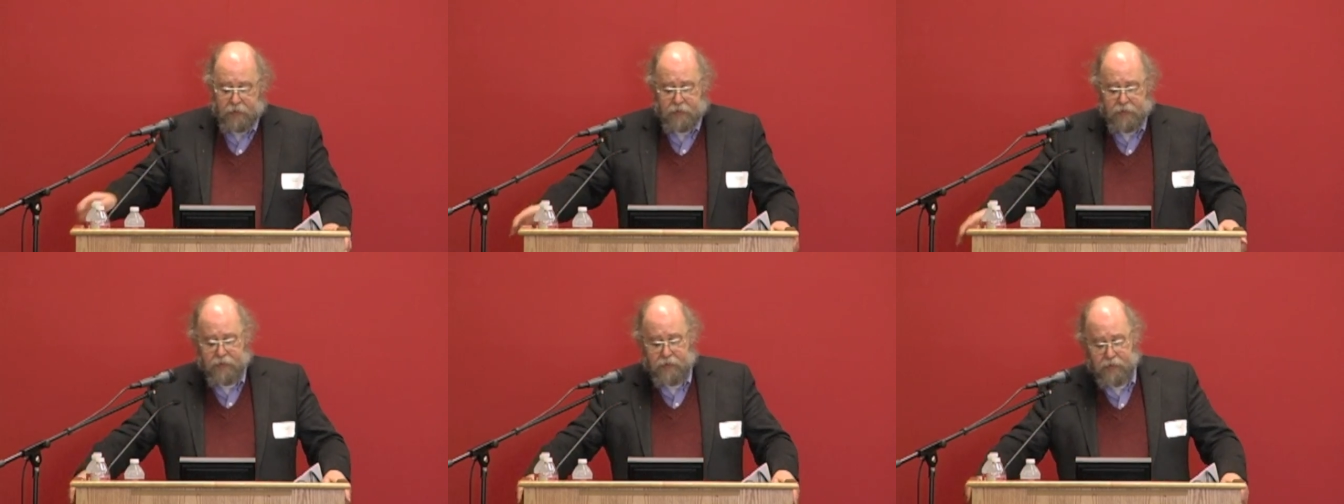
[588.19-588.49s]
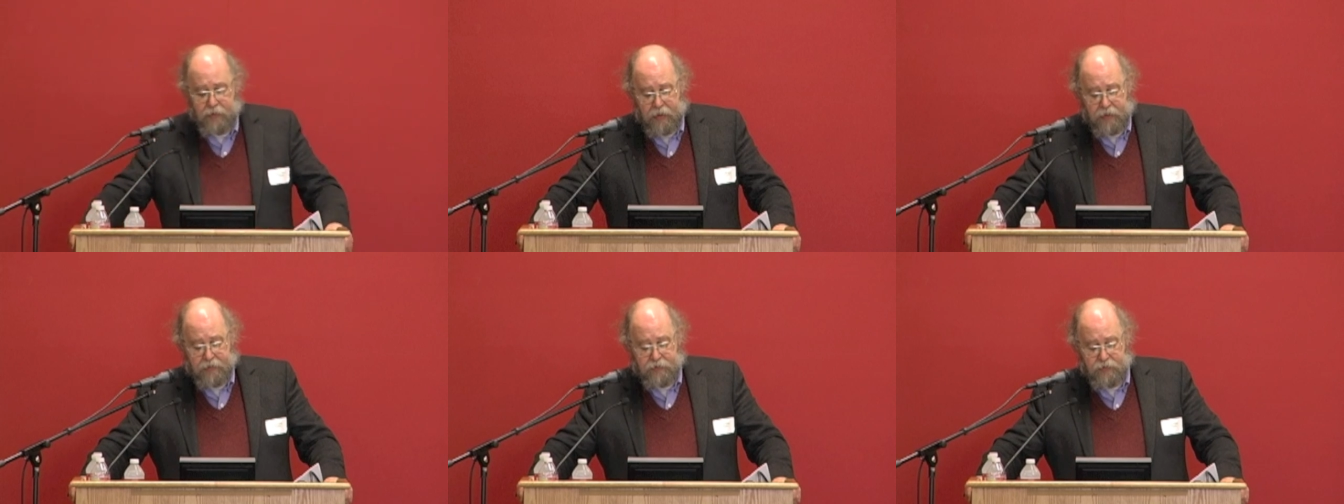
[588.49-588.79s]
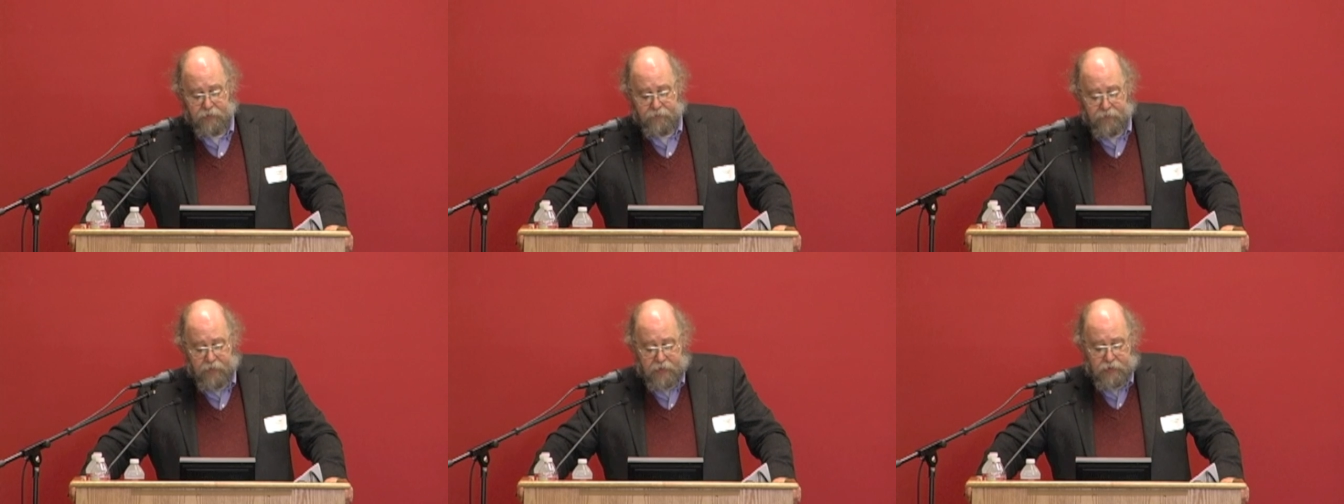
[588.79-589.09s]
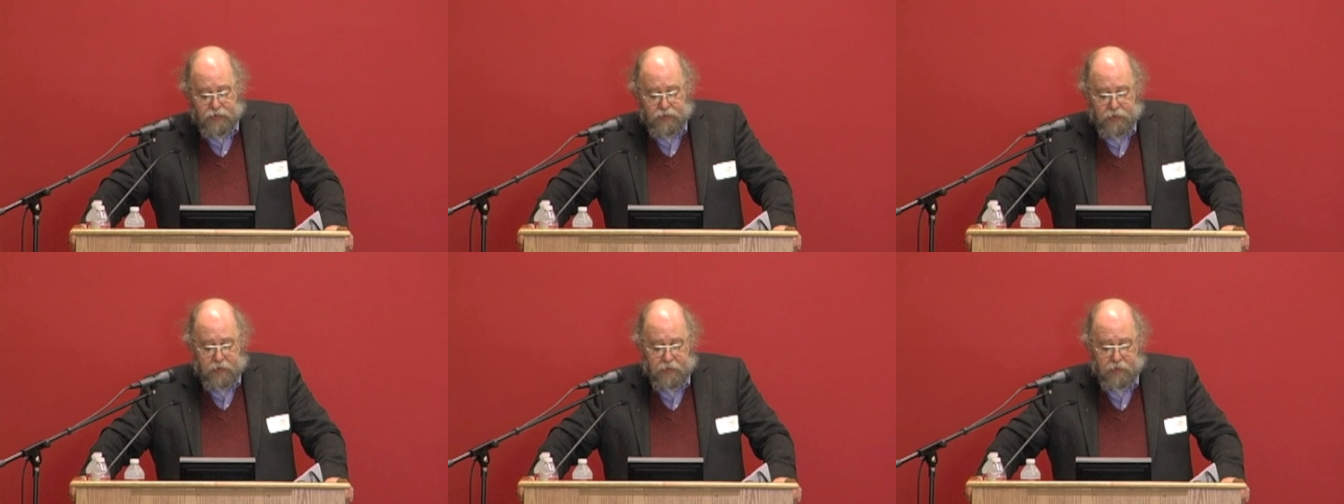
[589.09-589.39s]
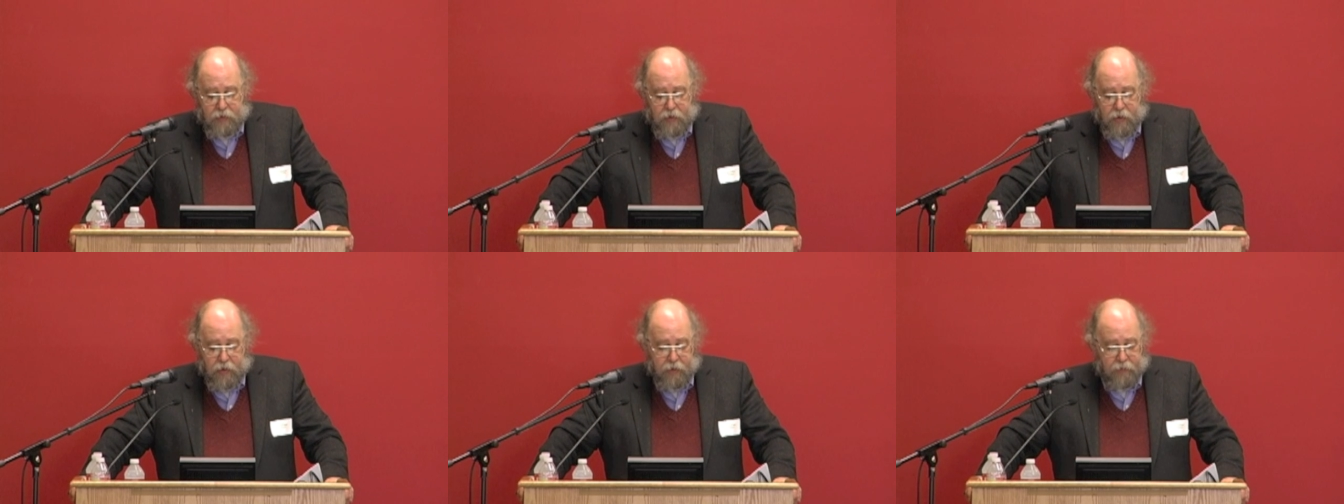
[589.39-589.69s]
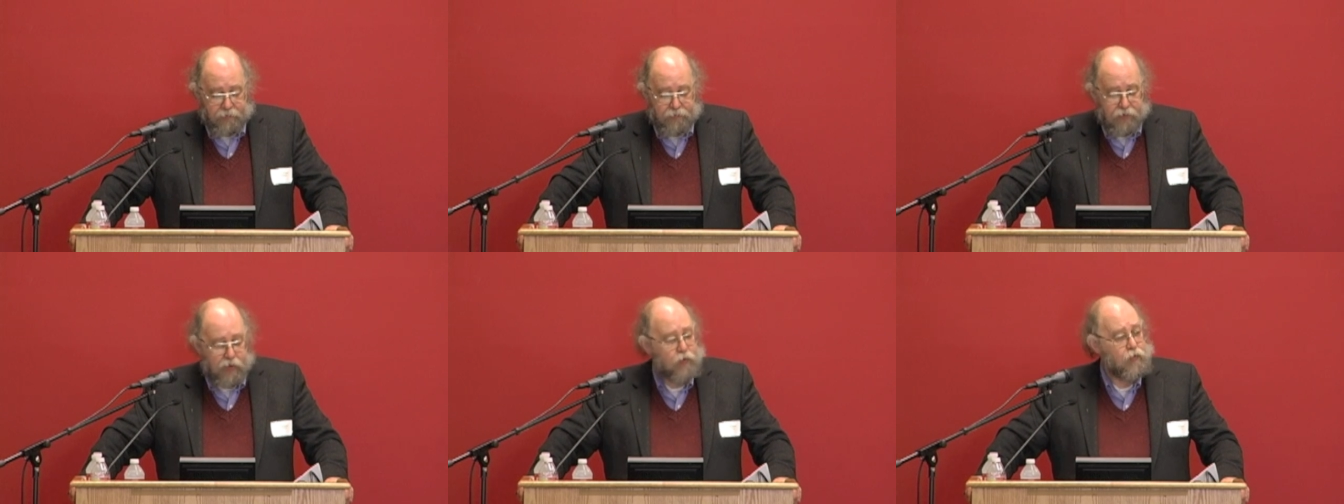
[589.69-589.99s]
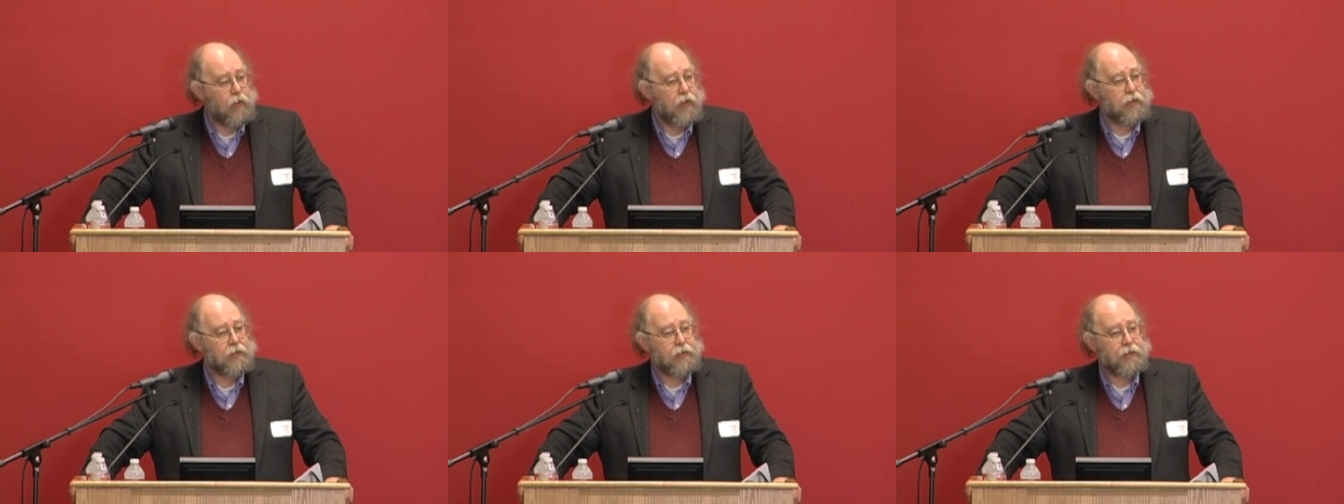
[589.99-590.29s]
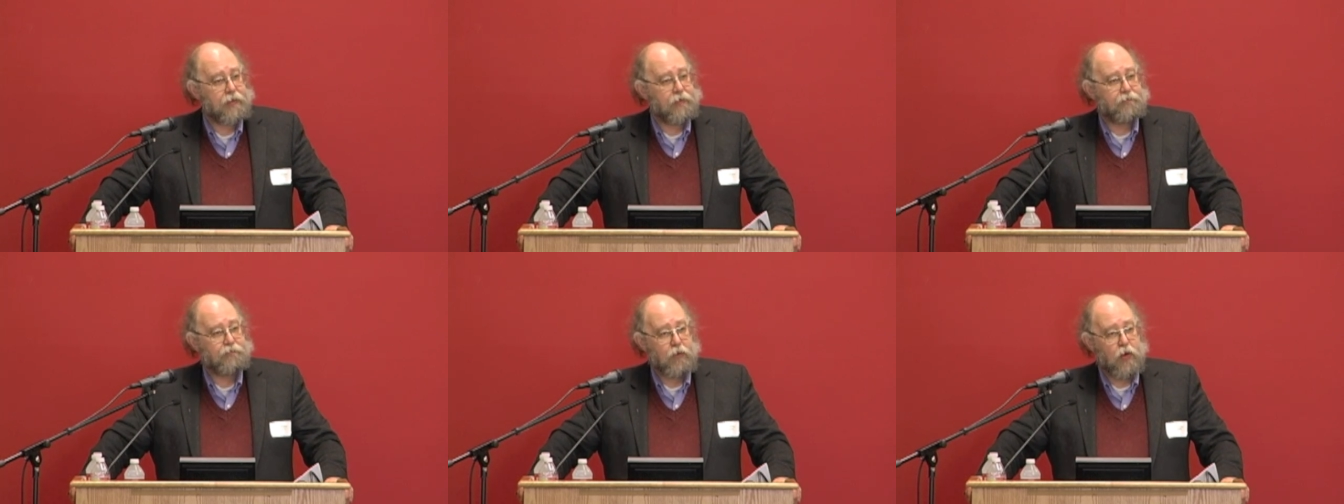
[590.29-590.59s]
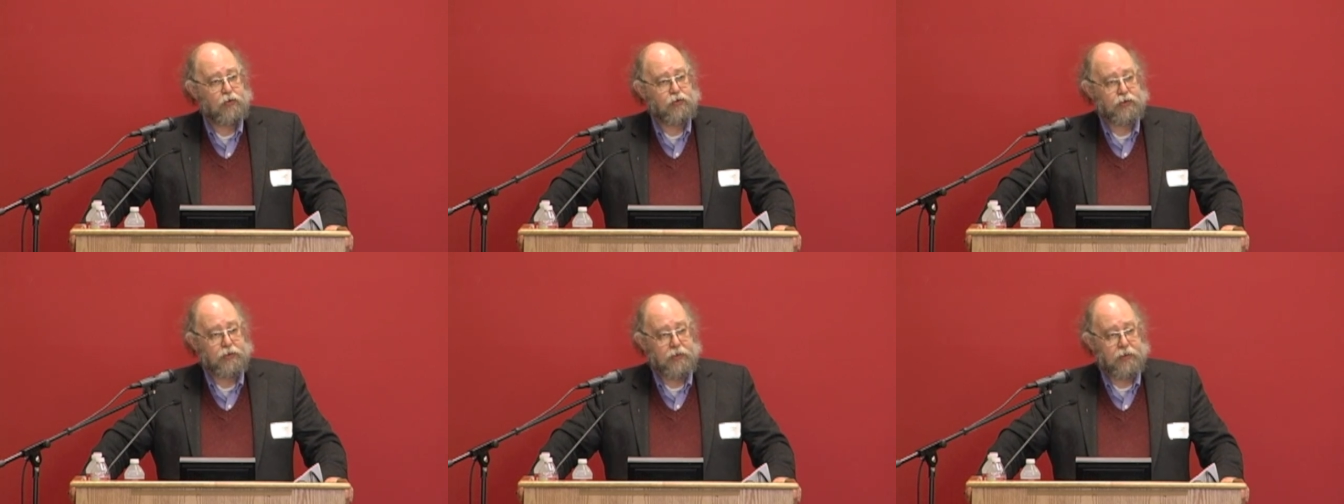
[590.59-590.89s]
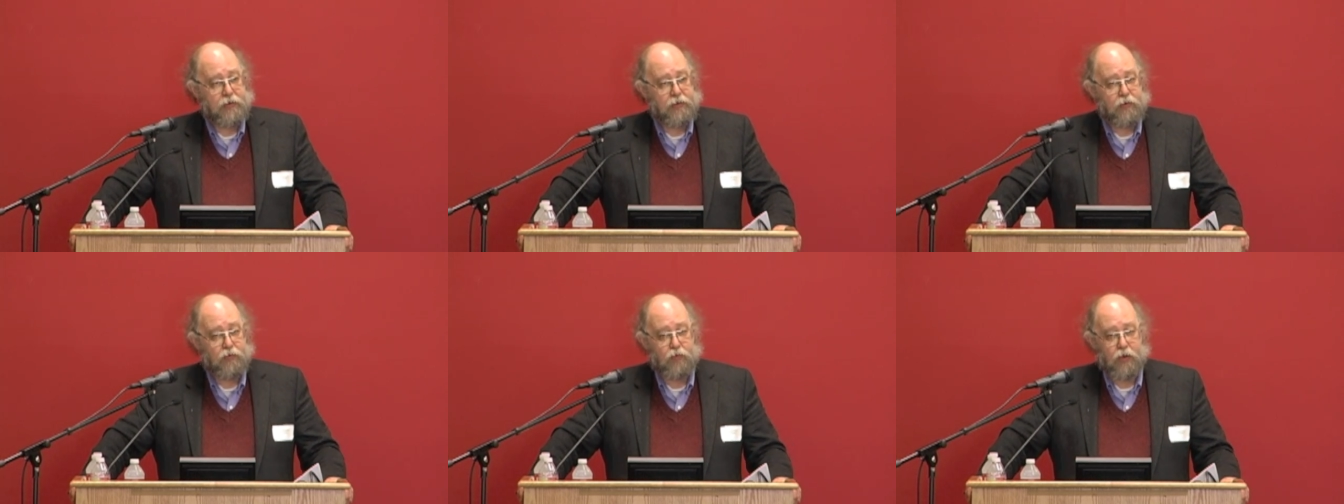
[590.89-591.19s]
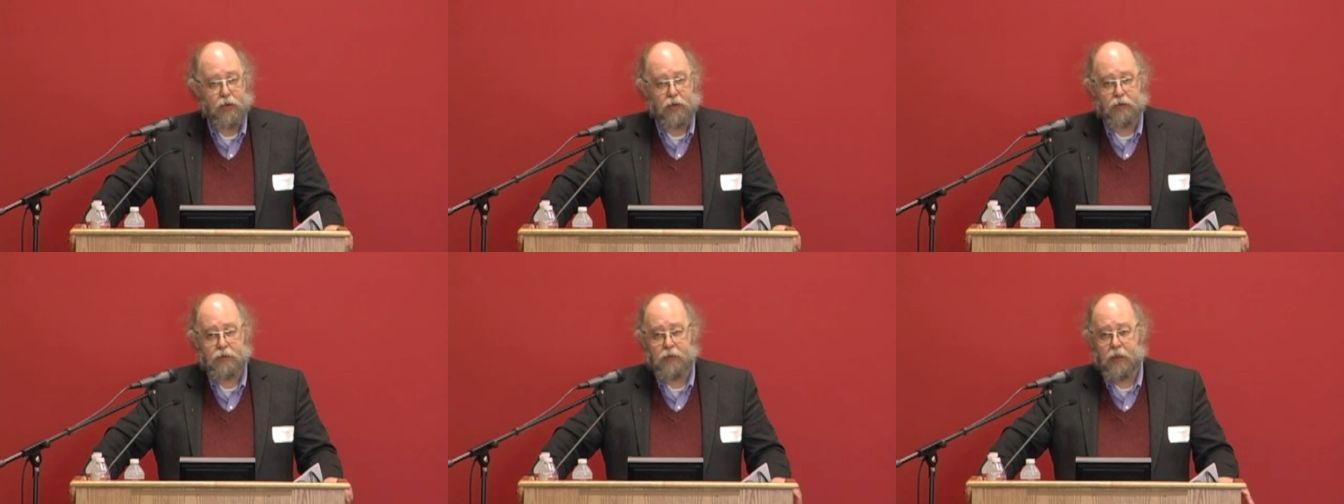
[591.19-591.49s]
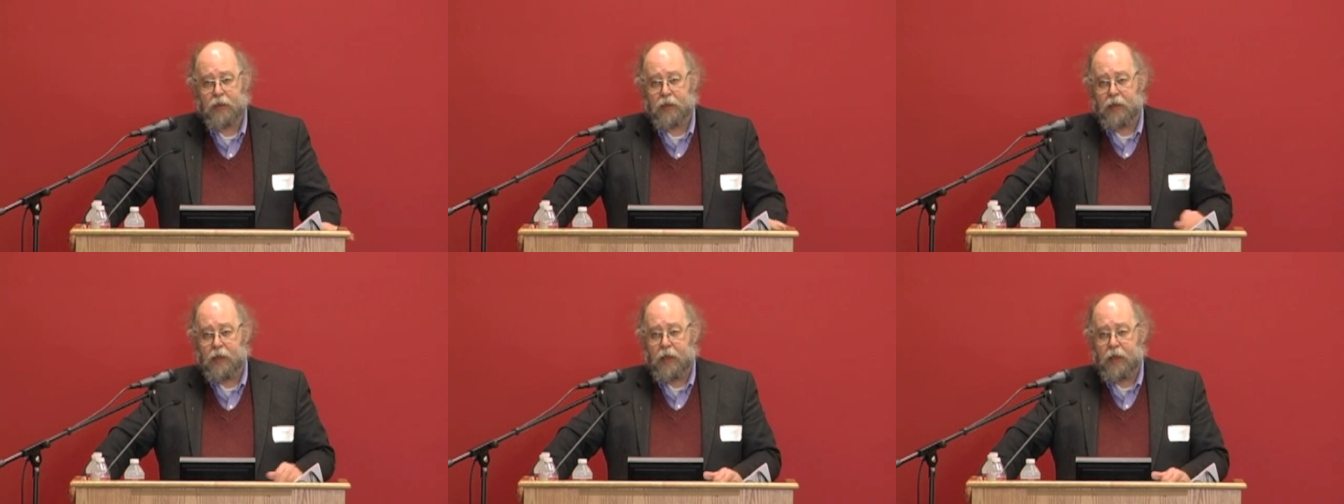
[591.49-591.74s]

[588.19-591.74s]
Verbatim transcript: to the conservation of the quantity of motion in the world.